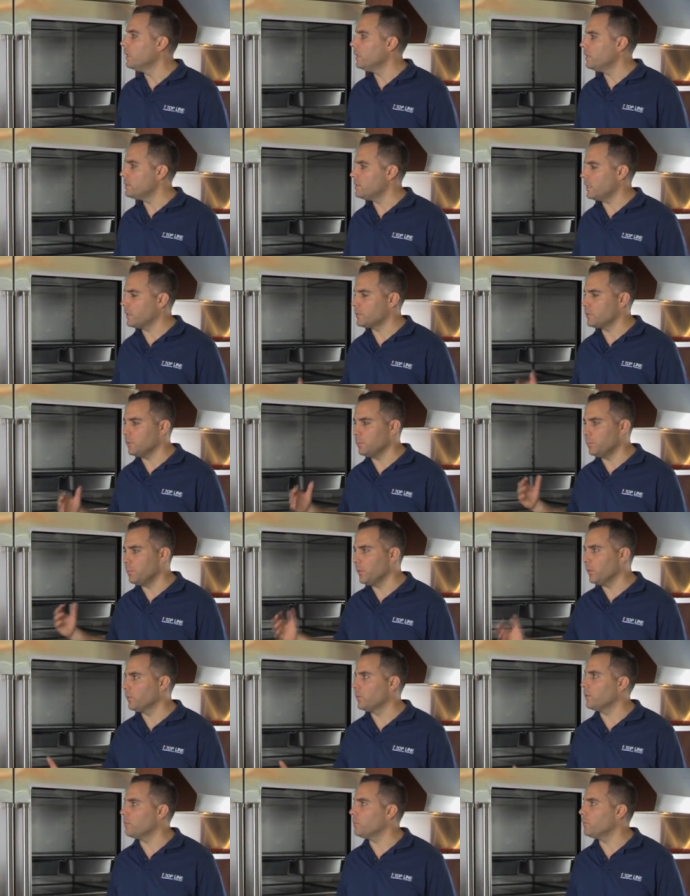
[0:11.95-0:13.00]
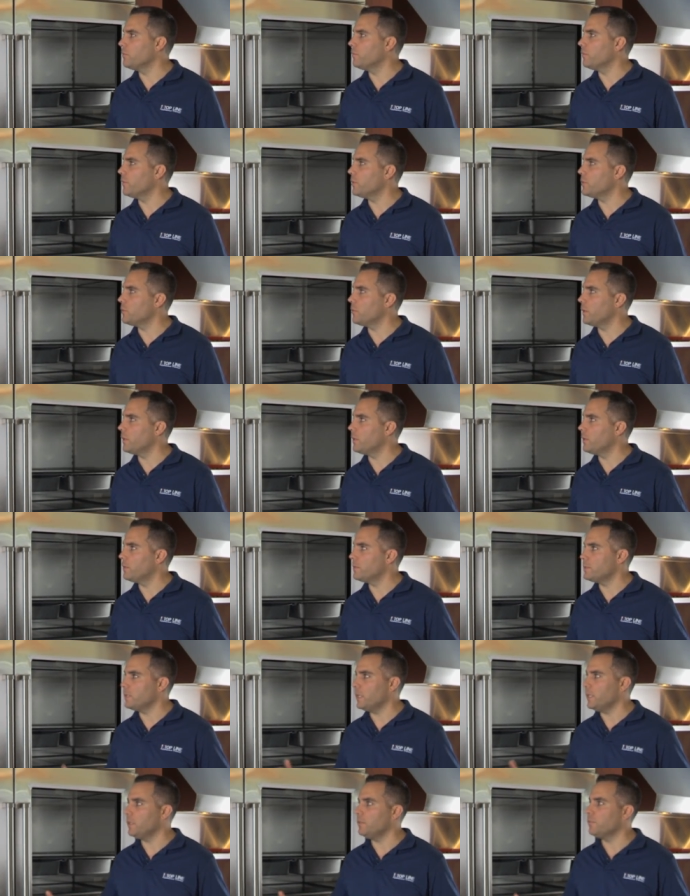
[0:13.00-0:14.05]
It's actually a built-in refrigerator.
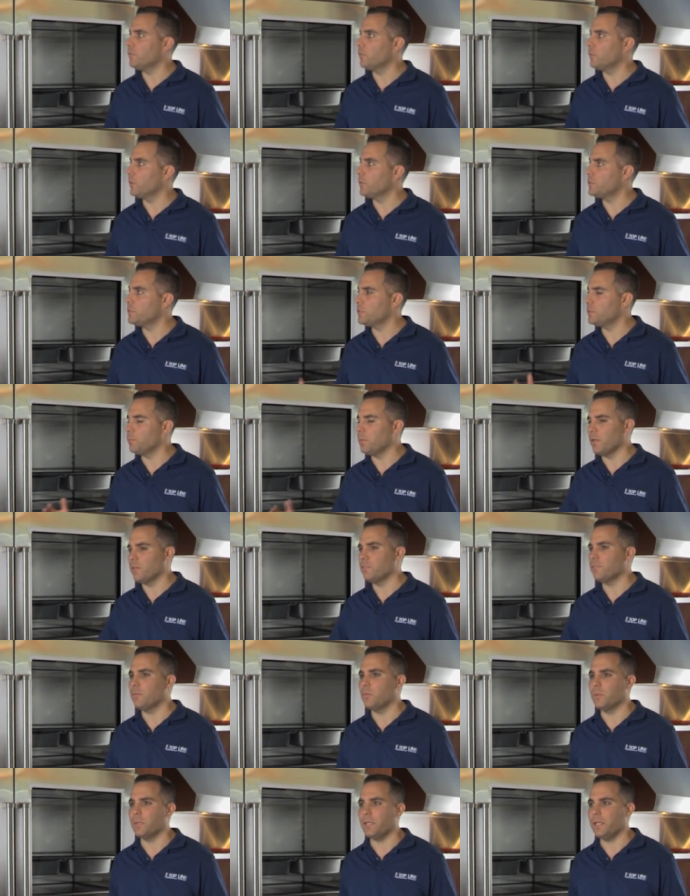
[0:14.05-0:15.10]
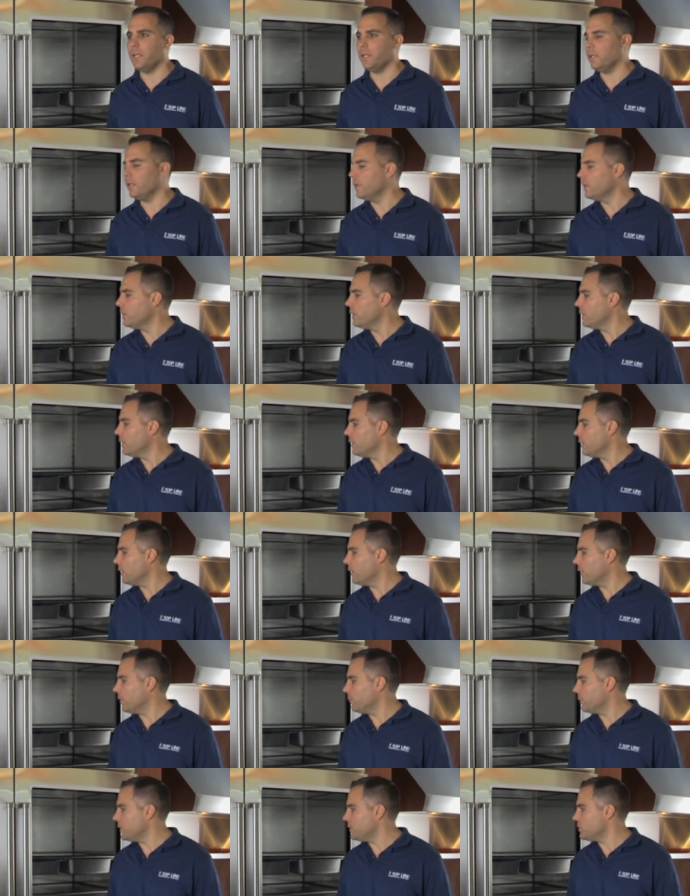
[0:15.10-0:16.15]
It's eighty-four inches by forty-eight
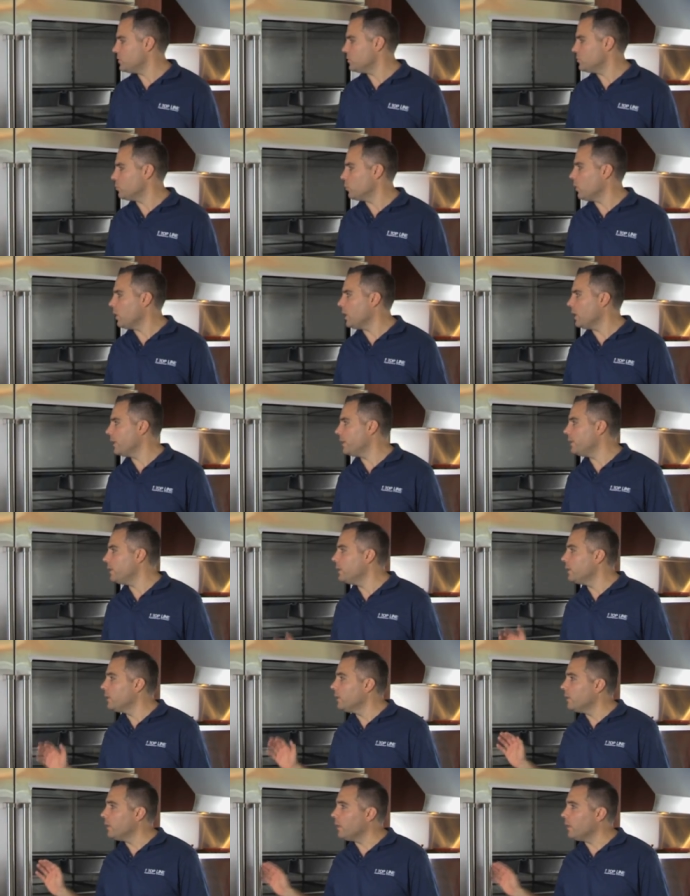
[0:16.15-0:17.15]
um, inches wide.